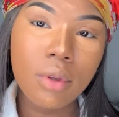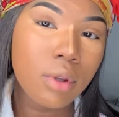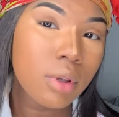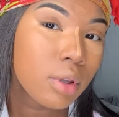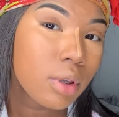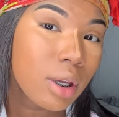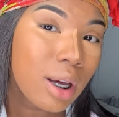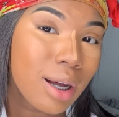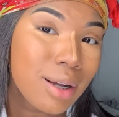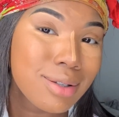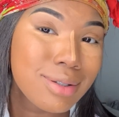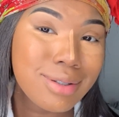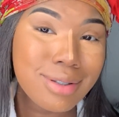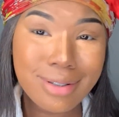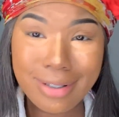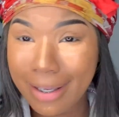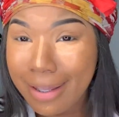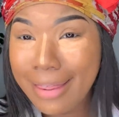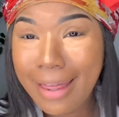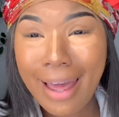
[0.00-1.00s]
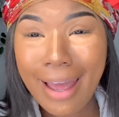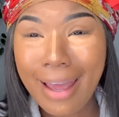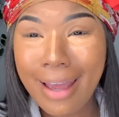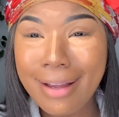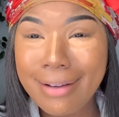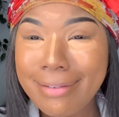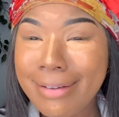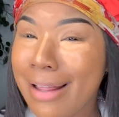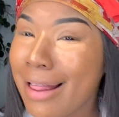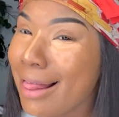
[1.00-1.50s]
Y'all see
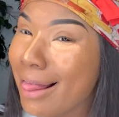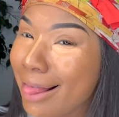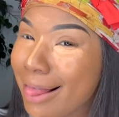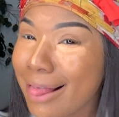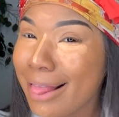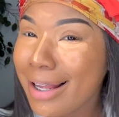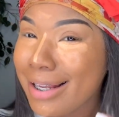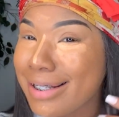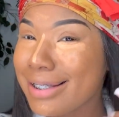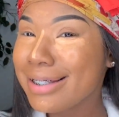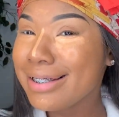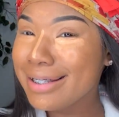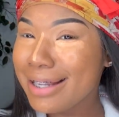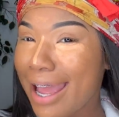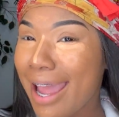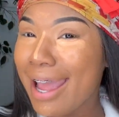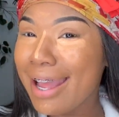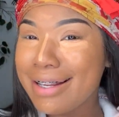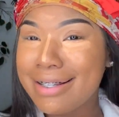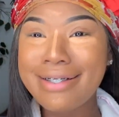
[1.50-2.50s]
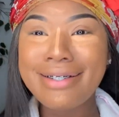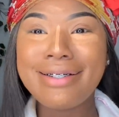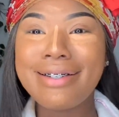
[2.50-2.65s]
that? Snatch.